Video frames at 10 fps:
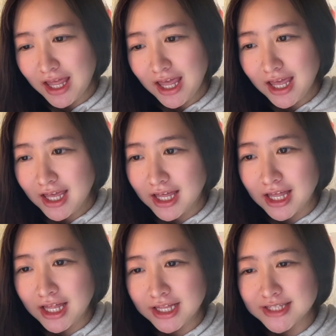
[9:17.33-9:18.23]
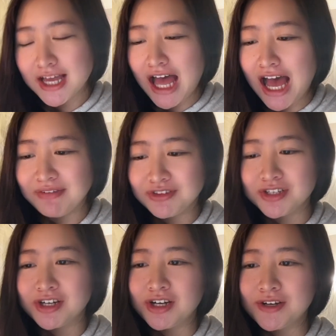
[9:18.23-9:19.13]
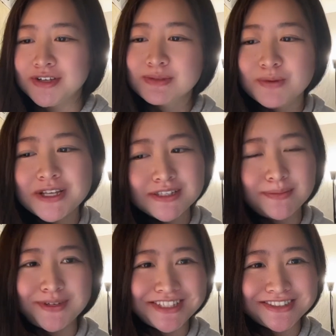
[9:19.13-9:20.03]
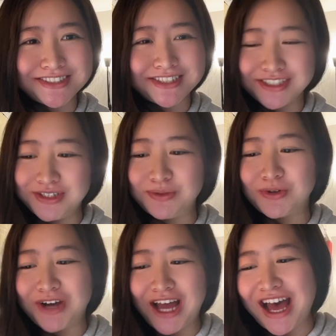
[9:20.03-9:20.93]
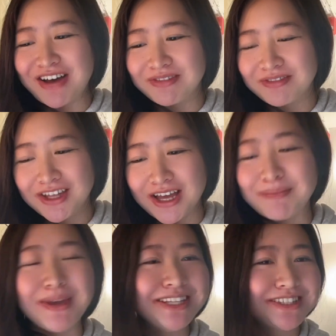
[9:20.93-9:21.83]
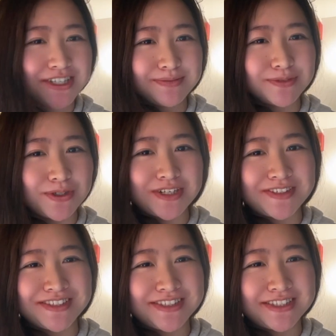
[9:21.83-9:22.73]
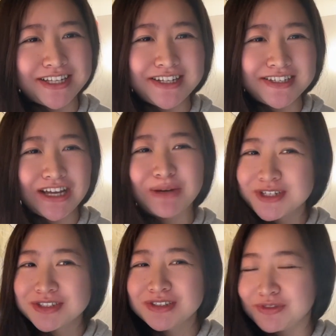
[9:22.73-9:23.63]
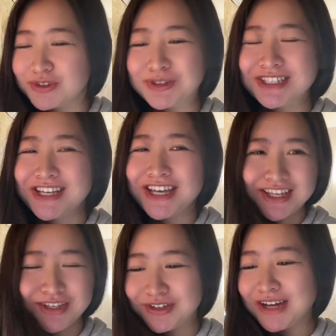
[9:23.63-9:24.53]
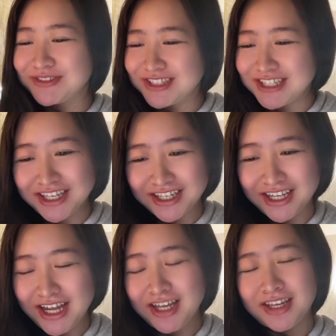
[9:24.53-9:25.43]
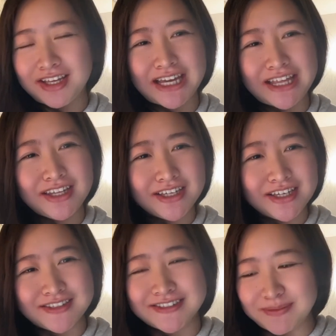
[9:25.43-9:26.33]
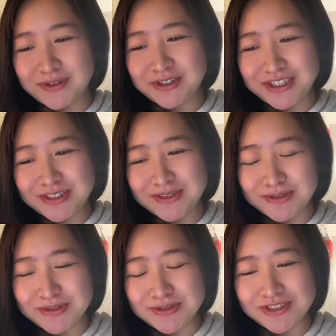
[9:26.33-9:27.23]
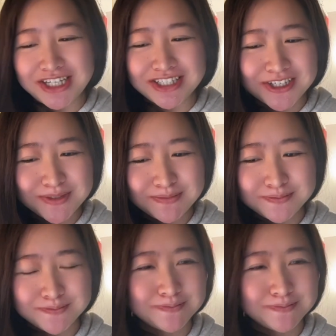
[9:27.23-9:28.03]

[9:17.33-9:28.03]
And after spring semester, you will have a May term course that is optional. If you don't want to take it, you don't have to take it. I think it's similar to J term.